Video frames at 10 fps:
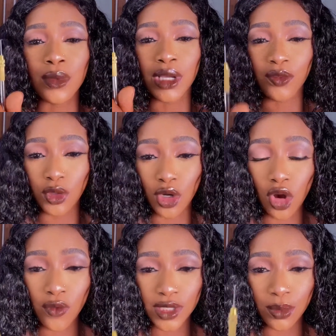But if you're not
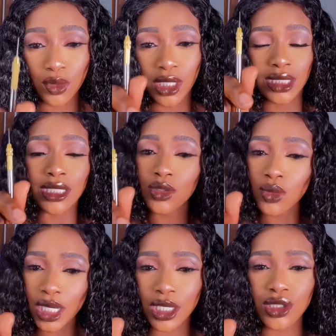comfortable with this, it's
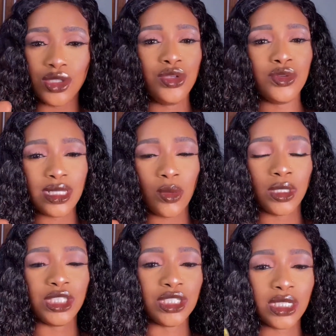okay to use the
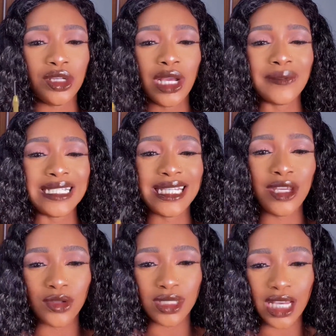one, just that you have to
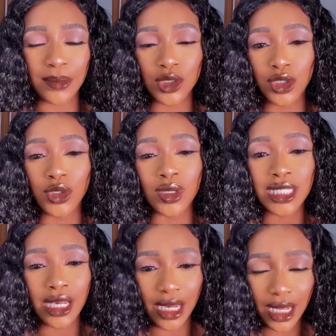take your time so you don't
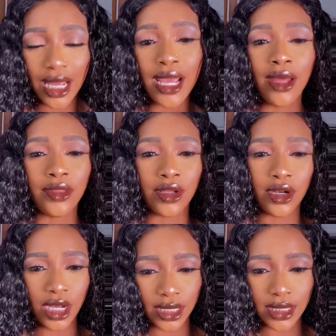tear the
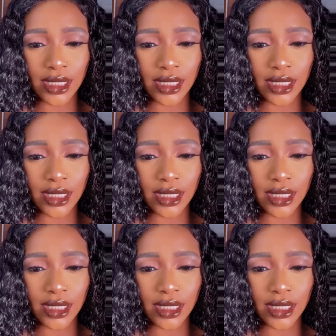net.